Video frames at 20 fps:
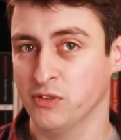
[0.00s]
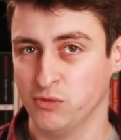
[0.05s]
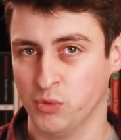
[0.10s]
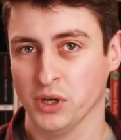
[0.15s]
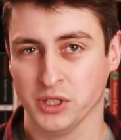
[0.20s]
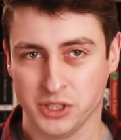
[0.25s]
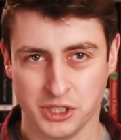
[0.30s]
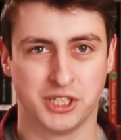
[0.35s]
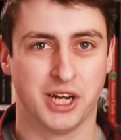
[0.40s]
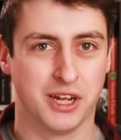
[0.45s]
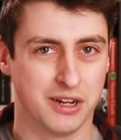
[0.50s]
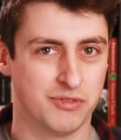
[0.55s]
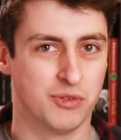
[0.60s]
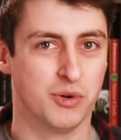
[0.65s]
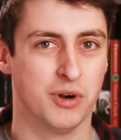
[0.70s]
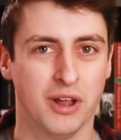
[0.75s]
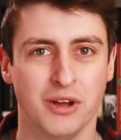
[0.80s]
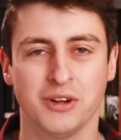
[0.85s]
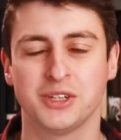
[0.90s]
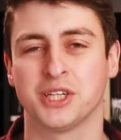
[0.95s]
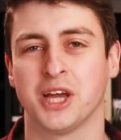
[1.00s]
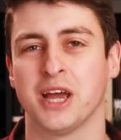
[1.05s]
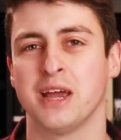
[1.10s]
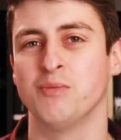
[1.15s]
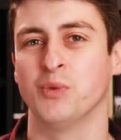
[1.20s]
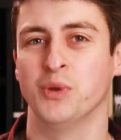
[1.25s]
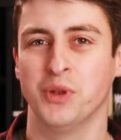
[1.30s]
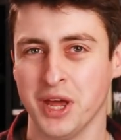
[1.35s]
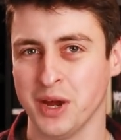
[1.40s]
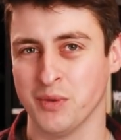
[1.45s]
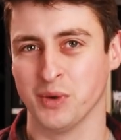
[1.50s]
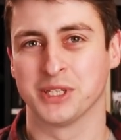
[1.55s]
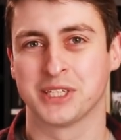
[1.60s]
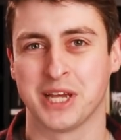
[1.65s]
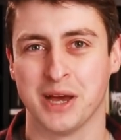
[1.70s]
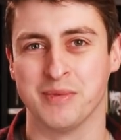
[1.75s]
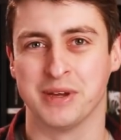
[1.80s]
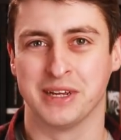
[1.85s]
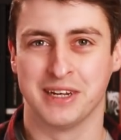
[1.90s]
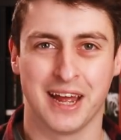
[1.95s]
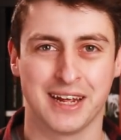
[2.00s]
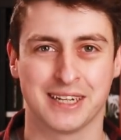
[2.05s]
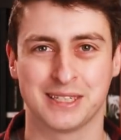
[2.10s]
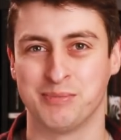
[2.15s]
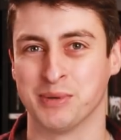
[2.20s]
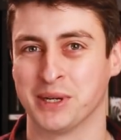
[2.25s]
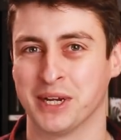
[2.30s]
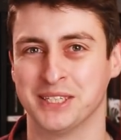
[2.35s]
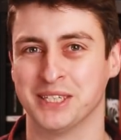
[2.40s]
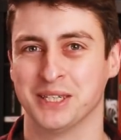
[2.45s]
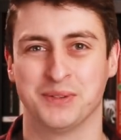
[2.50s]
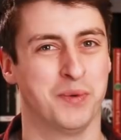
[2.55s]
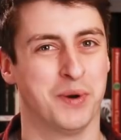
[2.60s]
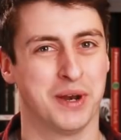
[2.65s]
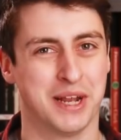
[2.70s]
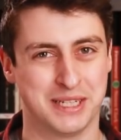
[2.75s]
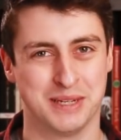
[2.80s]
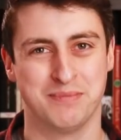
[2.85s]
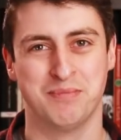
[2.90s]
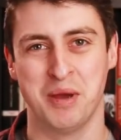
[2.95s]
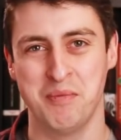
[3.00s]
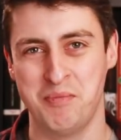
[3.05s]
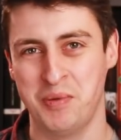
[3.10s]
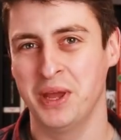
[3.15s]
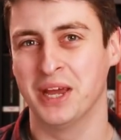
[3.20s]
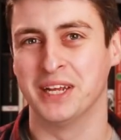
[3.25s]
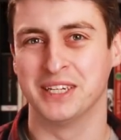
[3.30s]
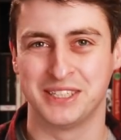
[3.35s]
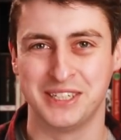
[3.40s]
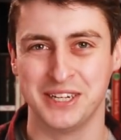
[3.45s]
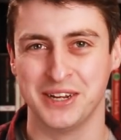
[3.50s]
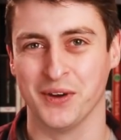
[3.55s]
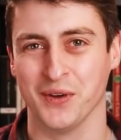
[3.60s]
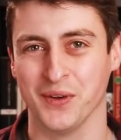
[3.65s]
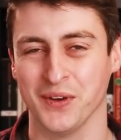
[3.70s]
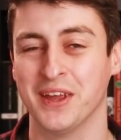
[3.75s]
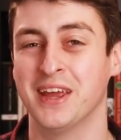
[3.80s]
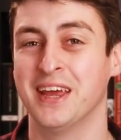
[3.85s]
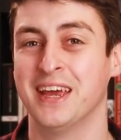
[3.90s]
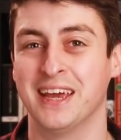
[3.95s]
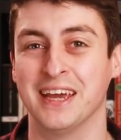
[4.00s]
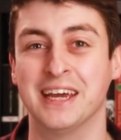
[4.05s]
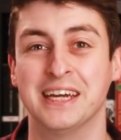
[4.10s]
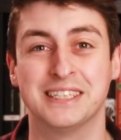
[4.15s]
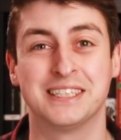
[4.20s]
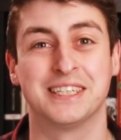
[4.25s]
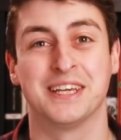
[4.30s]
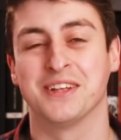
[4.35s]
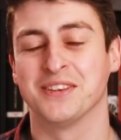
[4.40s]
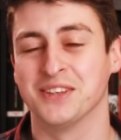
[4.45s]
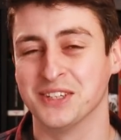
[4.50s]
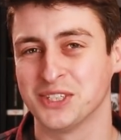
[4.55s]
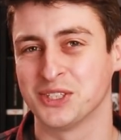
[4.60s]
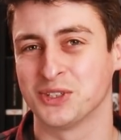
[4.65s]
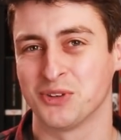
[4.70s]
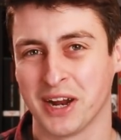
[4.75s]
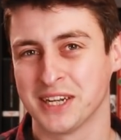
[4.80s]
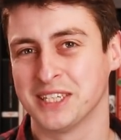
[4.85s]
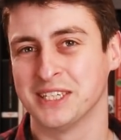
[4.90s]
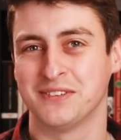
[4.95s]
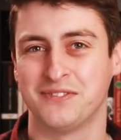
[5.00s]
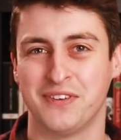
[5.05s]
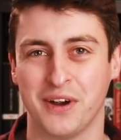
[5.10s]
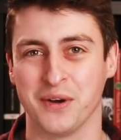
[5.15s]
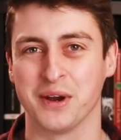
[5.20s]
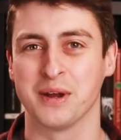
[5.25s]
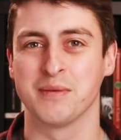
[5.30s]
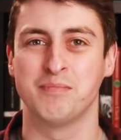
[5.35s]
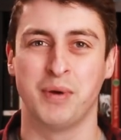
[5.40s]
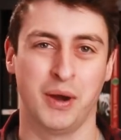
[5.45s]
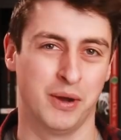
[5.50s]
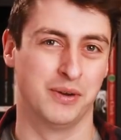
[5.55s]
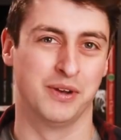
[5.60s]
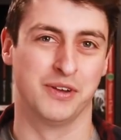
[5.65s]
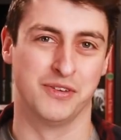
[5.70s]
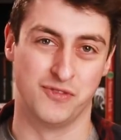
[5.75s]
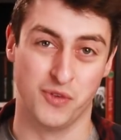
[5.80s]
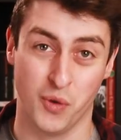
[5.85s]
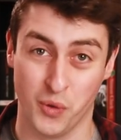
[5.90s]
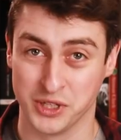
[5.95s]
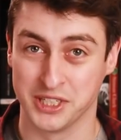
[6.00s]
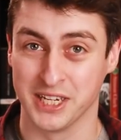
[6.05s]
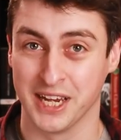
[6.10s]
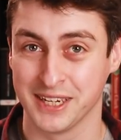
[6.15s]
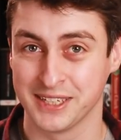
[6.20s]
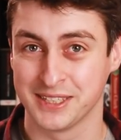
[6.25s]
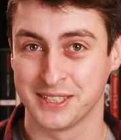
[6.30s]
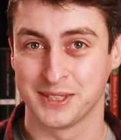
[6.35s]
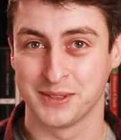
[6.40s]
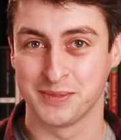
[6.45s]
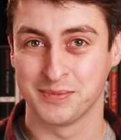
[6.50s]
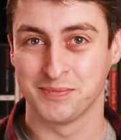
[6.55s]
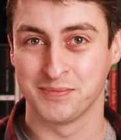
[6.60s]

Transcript: who've watched the channel for a long time will know what's coming next because it's what I did my PhD on. It's the stratospheric polar vortex.